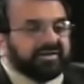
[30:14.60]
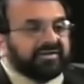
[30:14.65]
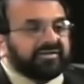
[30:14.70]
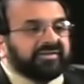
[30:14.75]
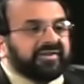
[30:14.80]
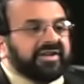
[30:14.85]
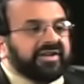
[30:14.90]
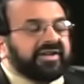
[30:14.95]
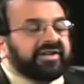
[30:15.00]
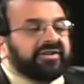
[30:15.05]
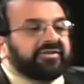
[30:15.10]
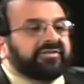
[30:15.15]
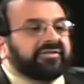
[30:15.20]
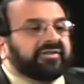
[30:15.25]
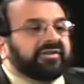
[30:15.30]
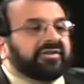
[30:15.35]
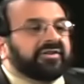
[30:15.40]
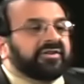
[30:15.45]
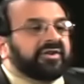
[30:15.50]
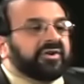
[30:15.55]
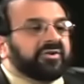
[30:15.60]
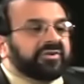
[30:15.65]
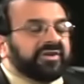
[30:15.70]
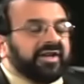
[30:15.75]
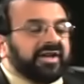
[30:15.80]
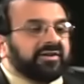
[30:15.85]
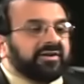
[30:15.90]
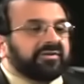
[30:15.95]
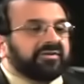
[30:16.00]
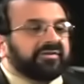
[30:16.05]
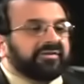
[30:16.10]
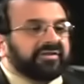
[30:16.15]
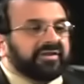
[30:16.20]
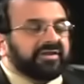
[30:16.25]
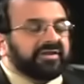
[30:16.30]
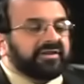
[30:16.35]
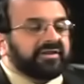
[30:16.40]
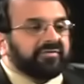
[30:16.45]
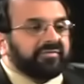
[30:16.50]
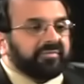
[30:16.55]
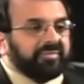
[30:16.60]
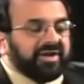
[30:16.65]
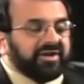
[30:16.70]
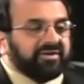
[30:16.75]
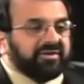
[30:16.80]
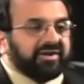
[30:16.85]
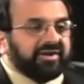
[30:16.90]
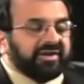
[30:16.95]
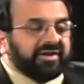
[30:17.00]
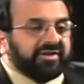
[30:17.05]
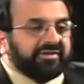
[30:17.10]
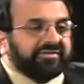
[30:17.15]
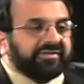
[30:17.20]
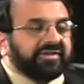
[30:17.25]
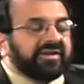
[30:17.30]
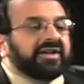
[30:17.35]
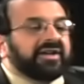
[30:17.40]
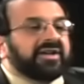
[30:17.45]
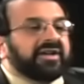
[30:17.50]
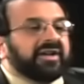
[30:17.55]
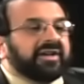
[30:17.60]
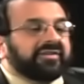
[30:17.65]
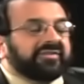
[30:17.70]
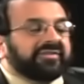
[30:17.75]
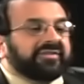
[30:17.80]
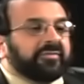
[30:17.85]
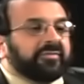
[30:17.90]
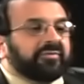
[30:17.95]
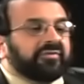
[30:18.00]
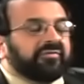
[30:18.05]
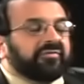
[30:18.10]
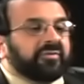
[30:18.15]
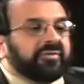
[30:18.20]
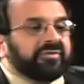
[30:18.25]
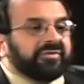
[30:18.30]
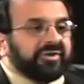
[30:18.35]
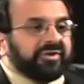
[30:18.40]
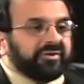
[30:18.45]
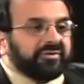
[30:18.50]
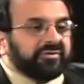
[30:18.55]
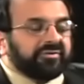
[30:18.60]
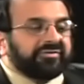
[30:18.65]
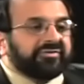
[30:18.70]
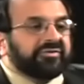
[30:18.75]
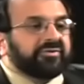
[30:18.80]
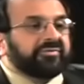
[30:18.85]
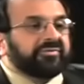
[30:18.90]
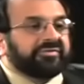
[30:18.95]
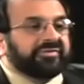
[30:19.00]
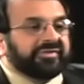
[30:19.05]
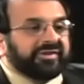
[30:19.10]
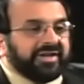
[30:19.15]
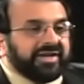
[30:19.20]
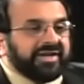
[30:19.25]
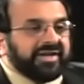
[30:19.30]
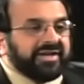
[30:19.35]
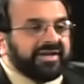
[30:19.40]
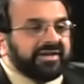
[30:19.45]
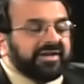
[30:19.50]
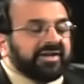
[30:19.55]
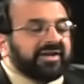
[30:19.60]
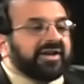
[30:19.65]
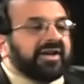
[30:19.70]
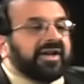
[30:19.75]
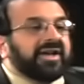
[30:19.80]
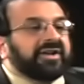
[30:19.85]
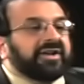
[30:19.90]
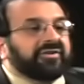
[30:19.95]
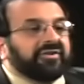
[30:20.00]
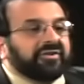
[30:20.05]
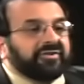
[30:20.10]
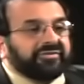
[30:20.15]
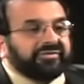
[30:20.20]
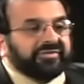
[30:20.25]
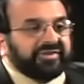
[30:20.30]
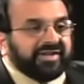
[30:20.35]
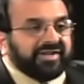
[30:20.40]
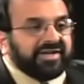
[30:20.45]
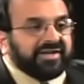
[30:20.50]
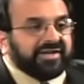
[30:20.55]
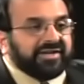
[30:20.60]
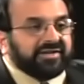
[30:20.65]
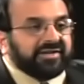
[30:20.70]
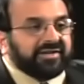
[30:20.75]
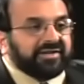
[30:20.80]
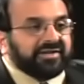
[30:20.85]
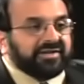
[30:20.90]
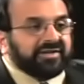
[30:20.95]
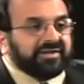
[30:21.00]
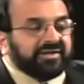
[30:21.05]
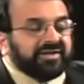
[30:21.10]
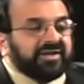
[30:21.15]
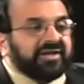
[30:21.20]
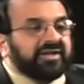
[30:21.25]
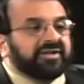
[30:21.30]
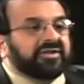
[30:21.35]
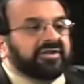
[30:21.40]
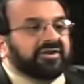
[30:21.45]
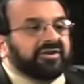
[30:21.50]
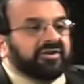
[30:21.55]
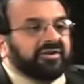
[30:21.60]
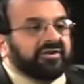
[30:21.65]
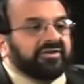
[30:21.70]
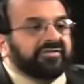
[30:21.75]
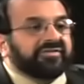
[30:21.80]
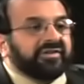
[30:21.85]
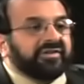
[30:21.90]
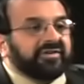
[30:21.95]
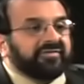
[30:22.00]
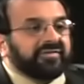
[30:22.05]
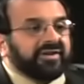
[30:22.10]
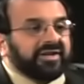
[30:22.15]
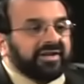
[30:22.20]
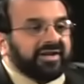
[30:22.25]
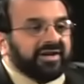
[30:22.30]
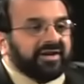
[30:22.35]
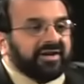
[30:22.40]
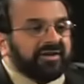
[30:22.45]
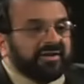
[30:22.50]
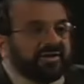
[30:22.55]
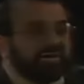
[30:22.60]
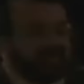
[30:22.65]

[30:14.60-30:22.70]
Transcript: contains no guarantee of paradise except for those who slay and are slain in the cause of Allah.